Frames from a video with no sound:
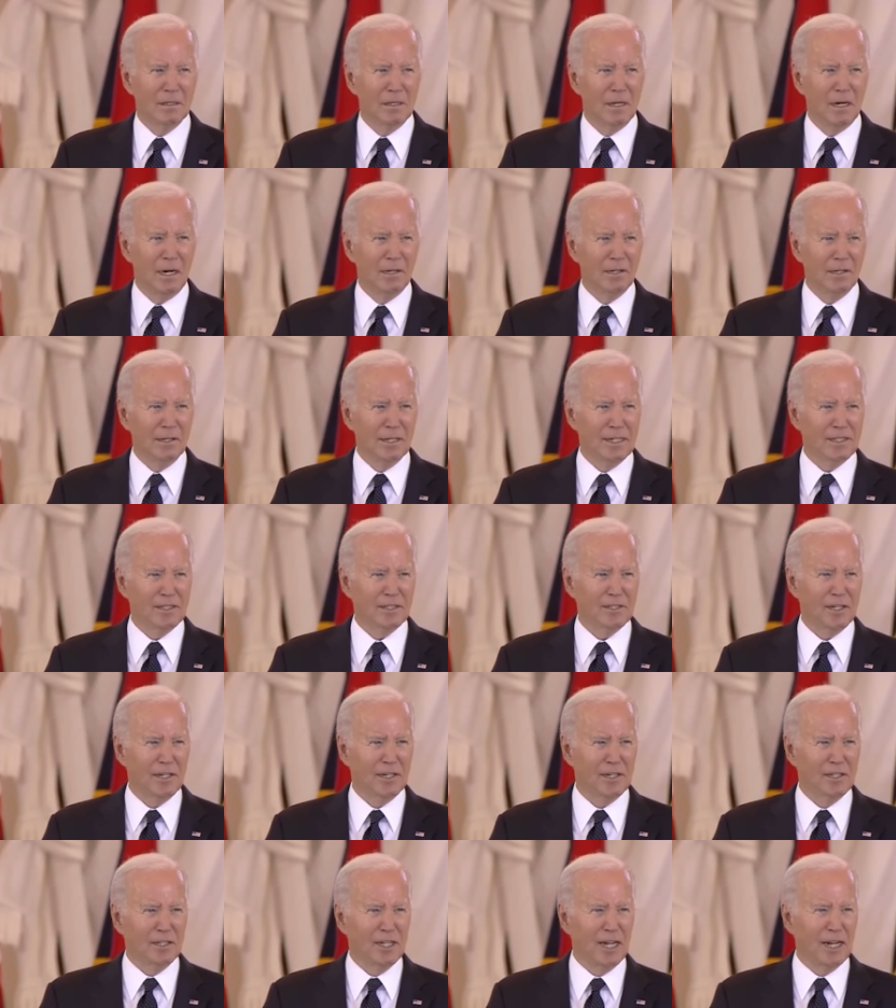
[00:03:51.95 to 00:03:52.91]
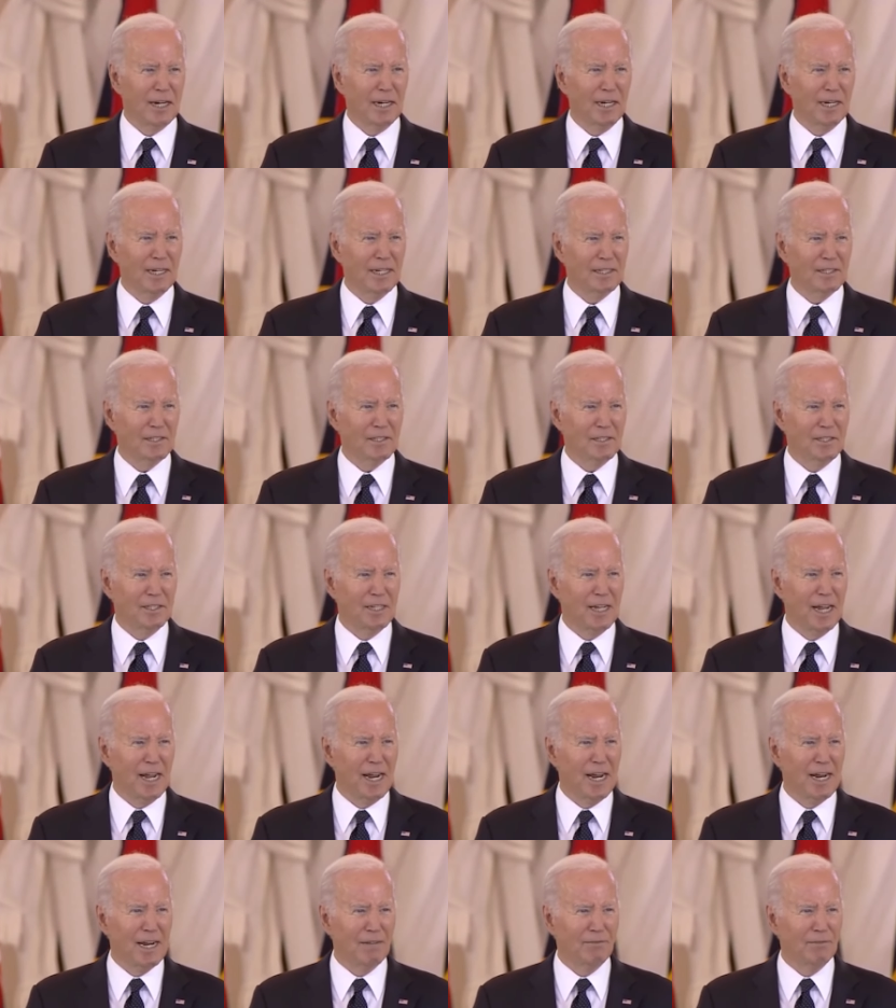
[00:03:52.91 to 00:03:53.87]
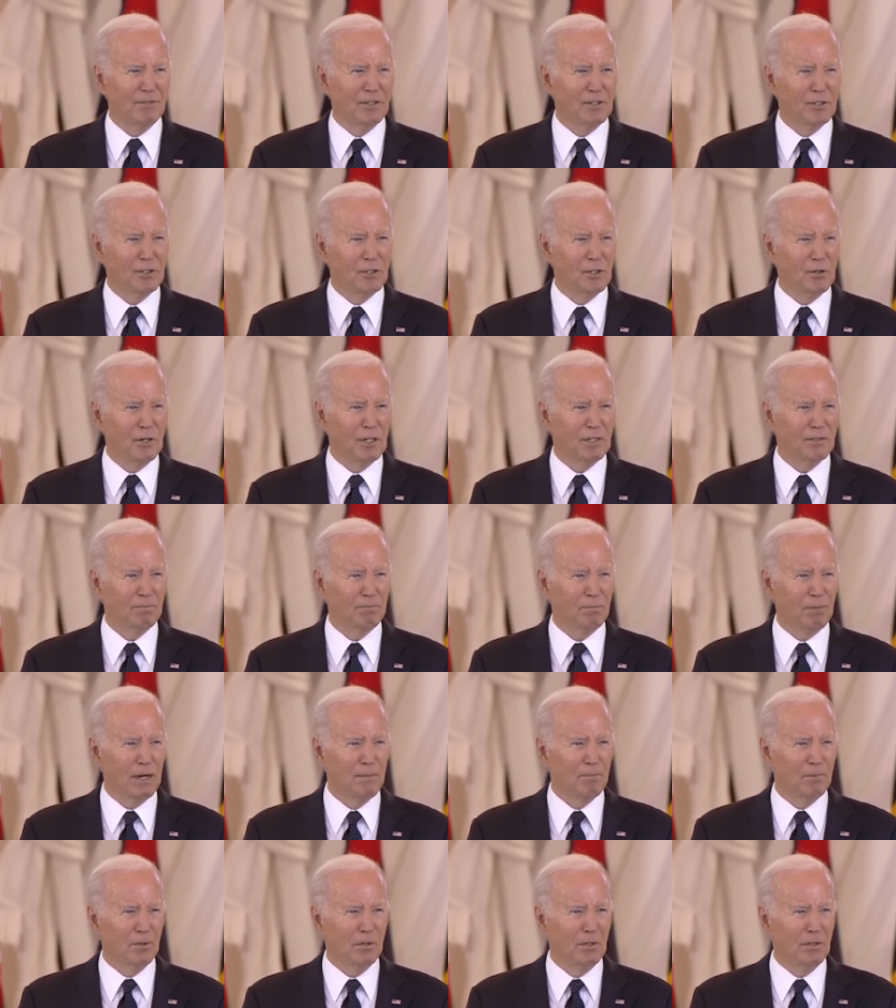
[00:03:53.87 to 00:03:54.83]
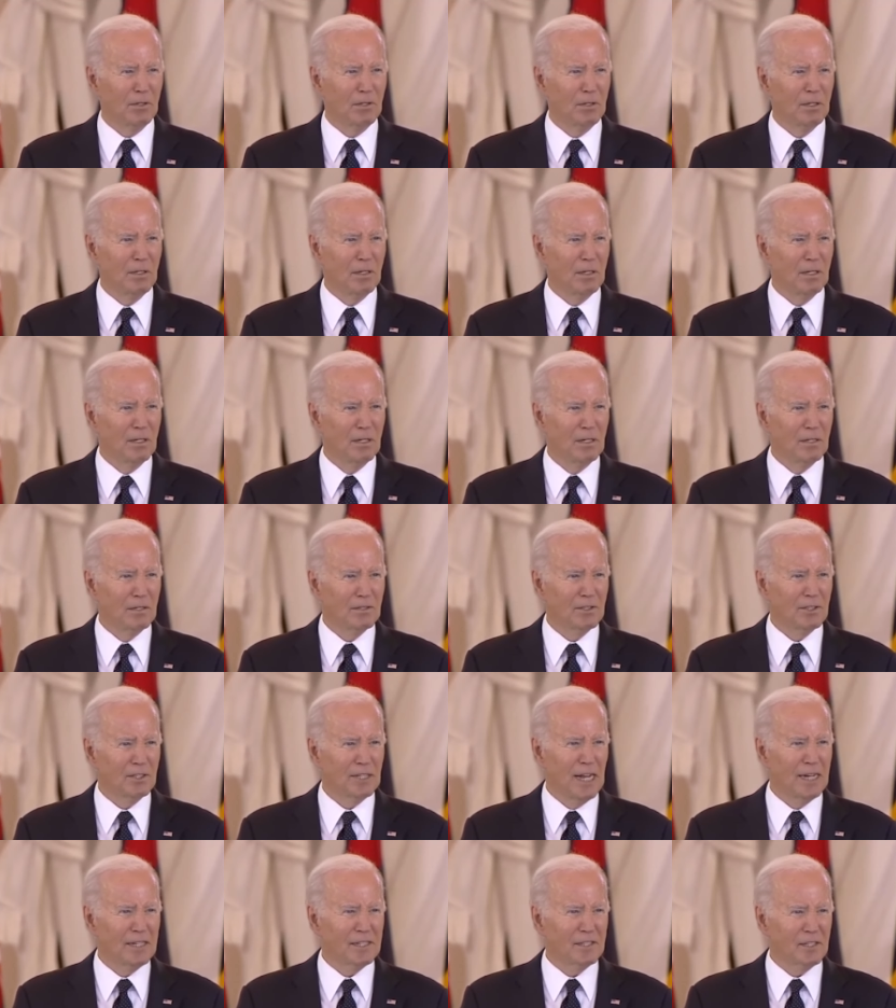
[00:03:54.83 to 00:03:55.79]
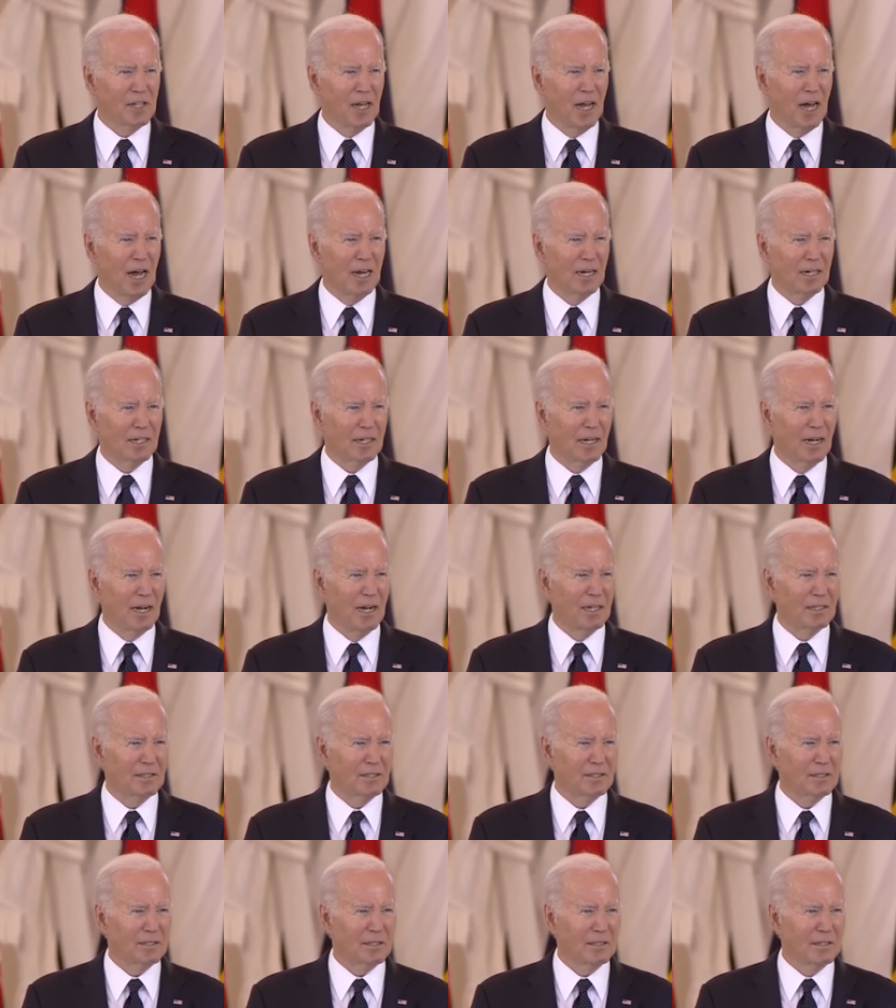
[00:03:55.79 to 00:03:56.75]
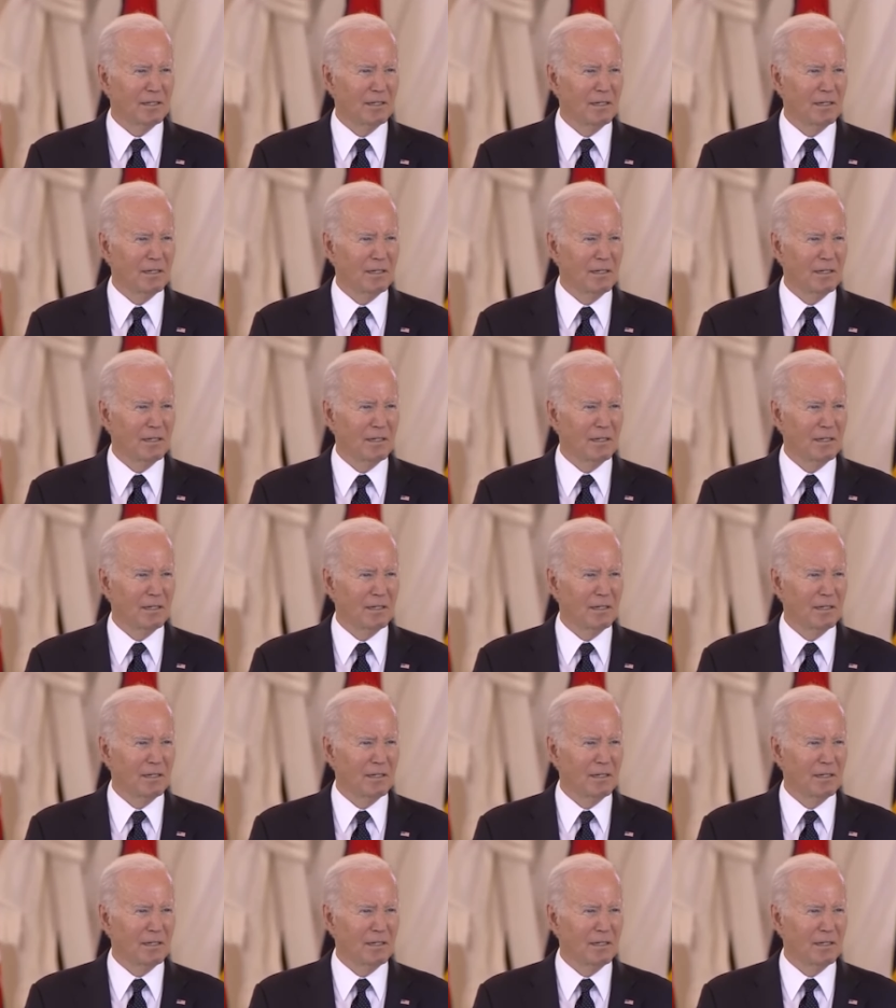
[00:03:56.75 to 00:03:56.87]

unleashed the deadliest day of the Jewish people since the Holocaust.